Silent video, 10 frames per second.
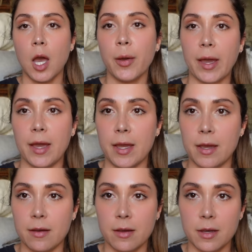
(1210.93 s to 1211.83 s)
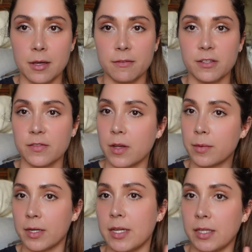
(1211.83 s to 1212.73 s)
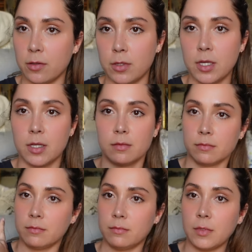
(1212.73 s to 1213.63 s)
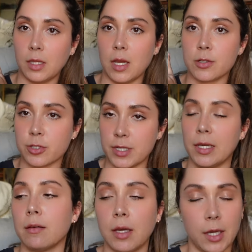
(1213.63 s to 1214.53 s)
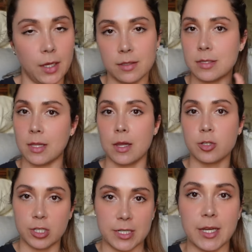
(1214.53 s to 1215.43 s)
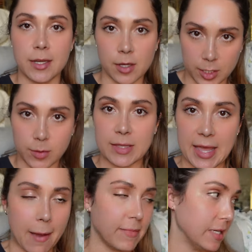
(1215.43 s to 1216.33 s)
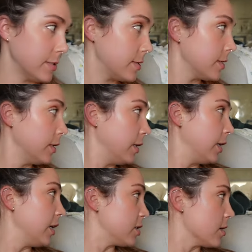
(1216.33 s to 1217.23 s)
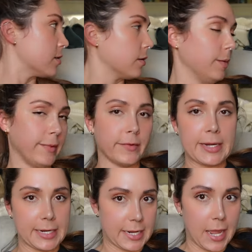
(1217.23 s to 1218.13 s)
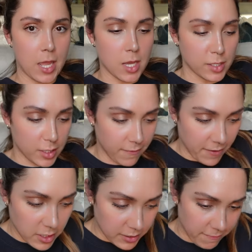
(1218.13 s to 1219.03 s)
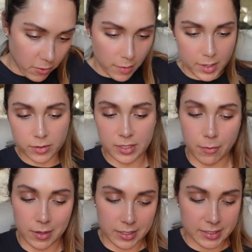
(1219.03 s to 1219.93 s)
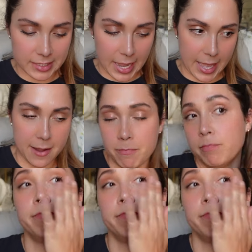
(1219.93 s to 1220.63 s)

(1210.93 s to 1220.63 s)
Okay, first of all, we're gonna ignore the laundry, okay? It's laundry day, y'all know what that means. It's also going to be reading day. So first and foremost, I want to say,